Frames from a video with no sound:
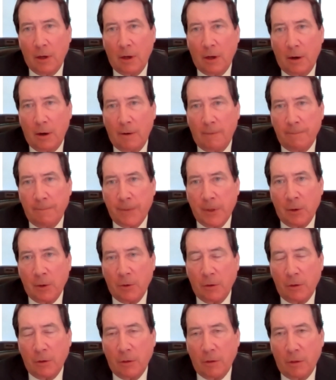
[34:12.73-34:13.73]
Um, you
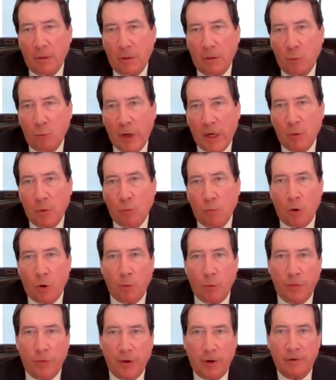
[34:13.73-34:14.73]
know we can
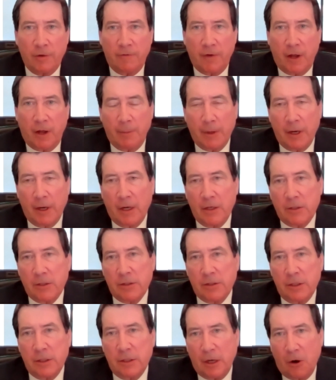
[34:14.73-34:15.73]
work with their development
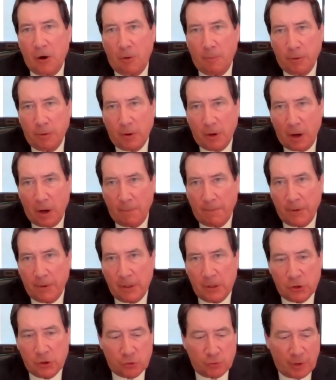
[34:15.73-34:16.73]
agency to help
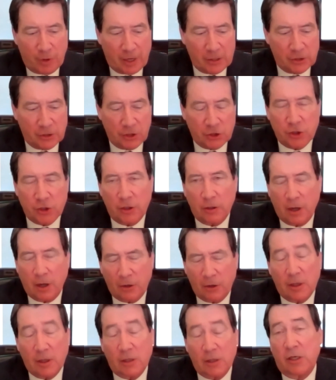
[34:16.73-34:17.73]
companies transition,
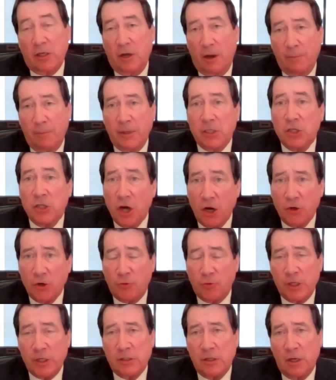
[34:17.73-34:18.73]
companies,
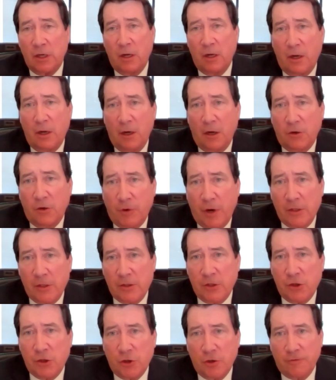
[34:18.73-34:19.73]
countries
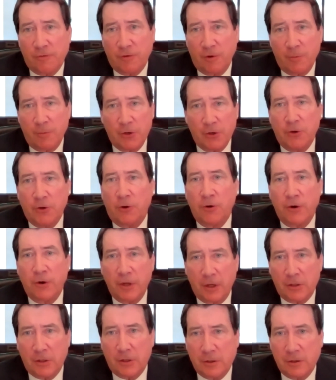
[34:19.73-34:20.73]
transition from the
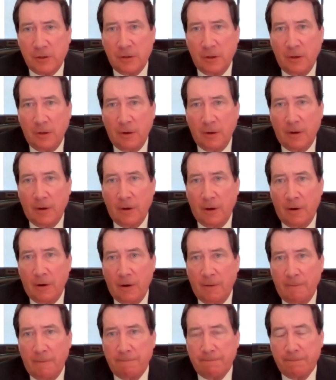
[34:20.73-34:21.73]
dirtiest,
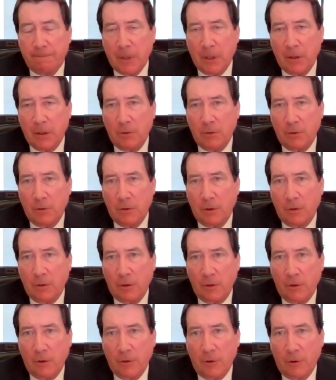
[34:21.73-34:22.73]
um, you know,
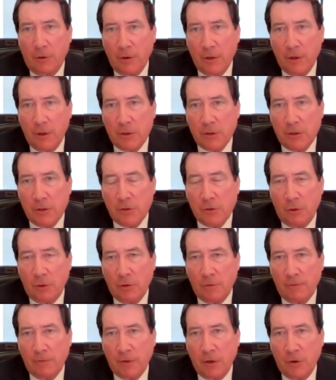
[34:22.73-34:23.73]
the, the, dirtiest
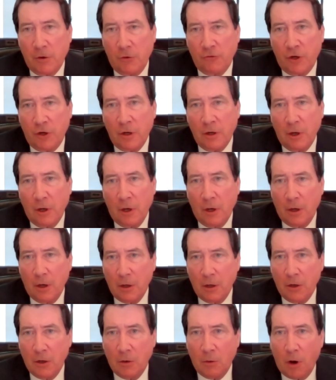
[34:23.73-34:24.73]
sort of energy,
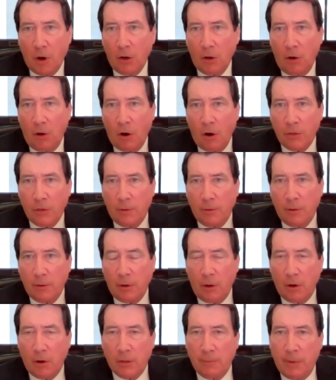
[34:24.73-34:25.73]
you know, along the,
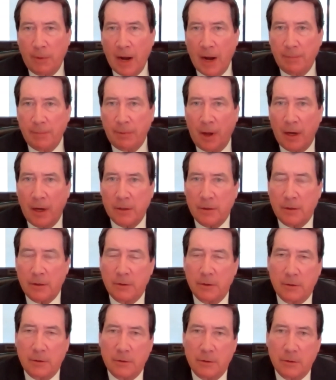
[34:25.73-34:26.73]
along the pipeline
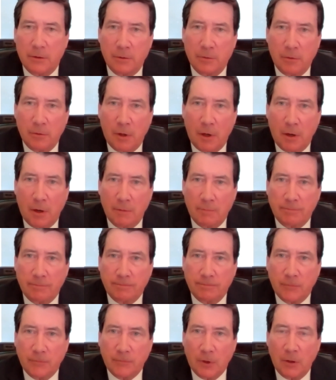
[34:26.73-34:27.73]
to, to um,
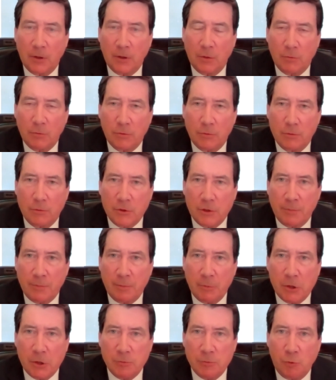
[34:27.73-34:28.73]
you know
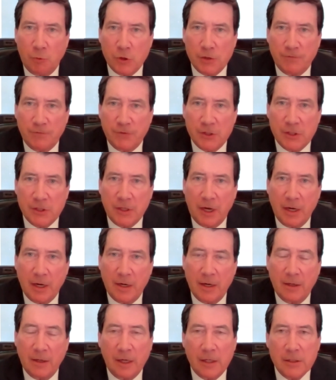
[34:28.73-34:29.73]
something much more
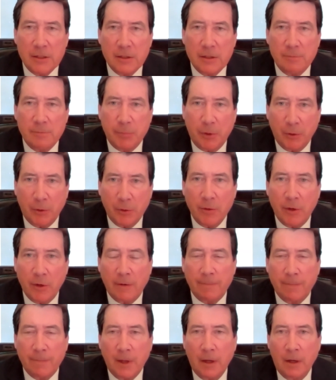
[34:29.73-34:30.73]
sophisticated and less
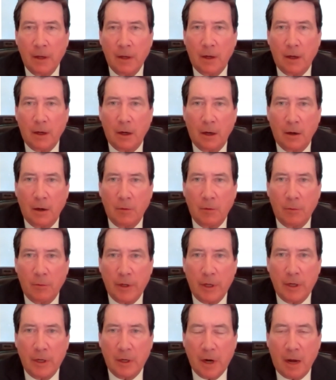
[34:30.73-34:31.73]
polluting. Uh, we
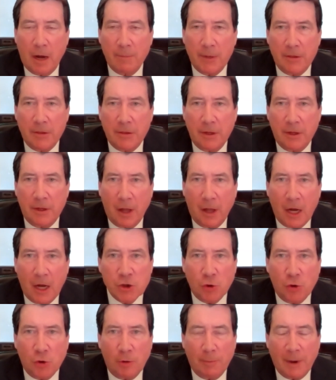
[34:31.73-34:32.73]
need to not be
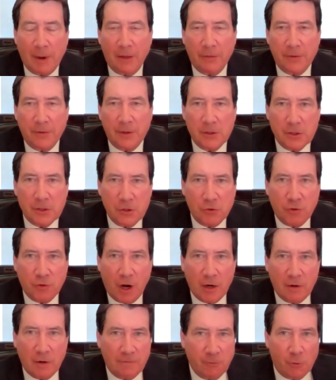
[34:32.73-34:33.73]
theological about this and
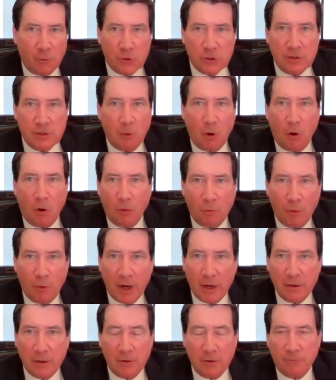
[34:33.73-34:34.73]
try to force them all the
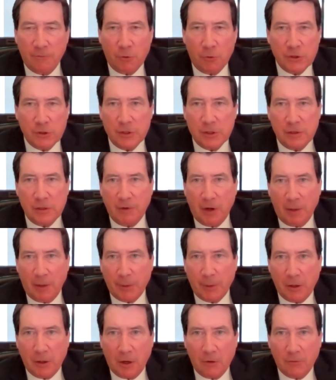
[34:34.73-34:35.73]
way. You know, force these
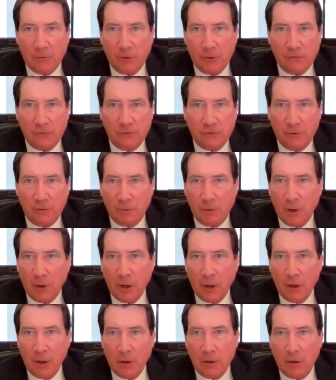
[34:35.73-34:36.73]
developing countries to
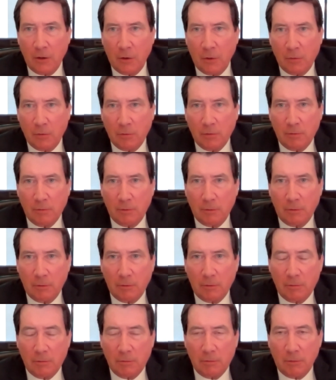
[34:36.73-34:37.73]
you know
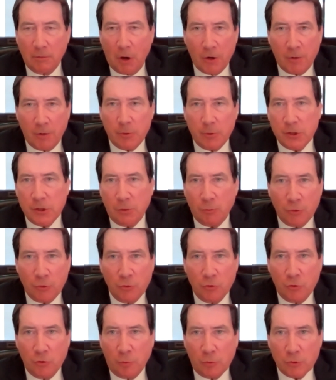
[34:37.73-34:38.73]
100%
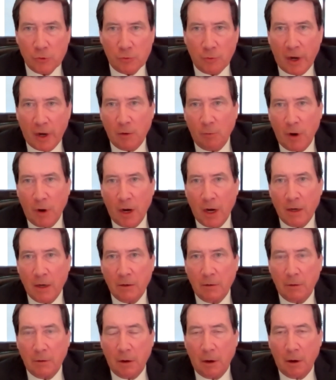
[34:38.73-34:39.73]
renewables right
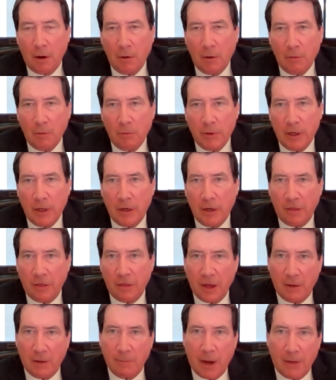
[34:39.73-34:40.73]
away. Uh, we need to
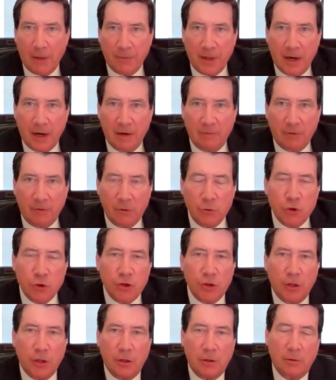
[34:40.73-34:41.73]
think about that
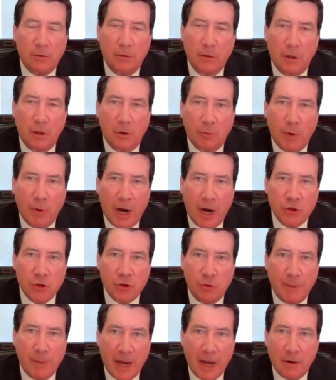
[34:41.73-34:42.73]
evolution in a, in a
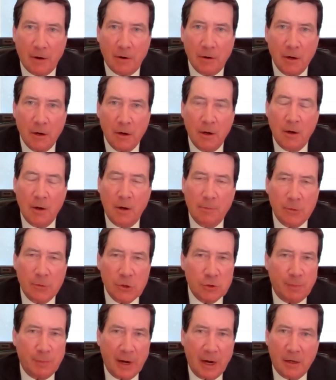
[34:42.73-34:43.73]
rational manner. But
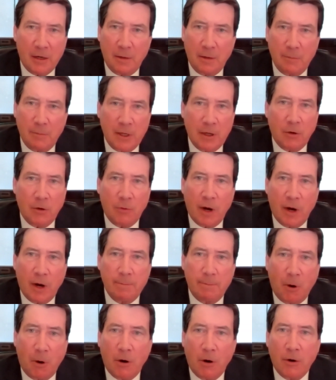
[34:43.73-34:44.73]
Japan can be a great
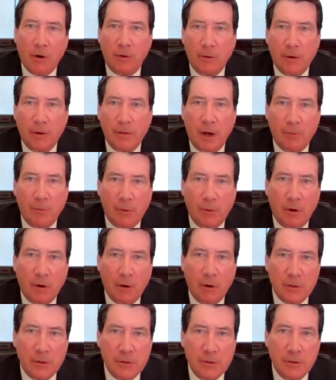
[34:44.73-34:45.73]
partner in that
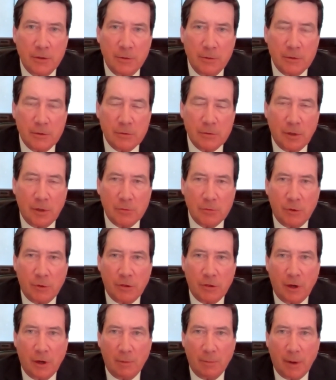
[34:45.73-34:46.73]
regard too, as, as we
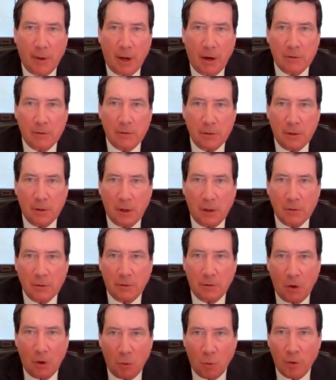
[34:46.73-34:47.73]
think about uh,
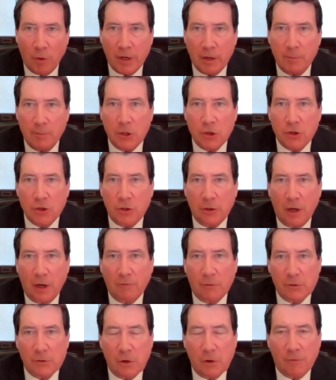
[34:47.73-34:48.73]
lowering emission
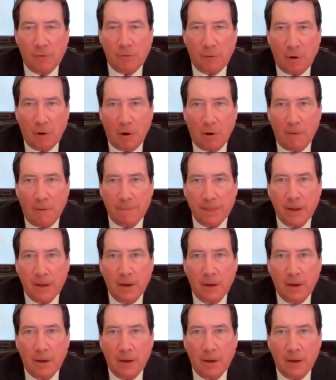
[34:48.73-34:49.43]
levels overall.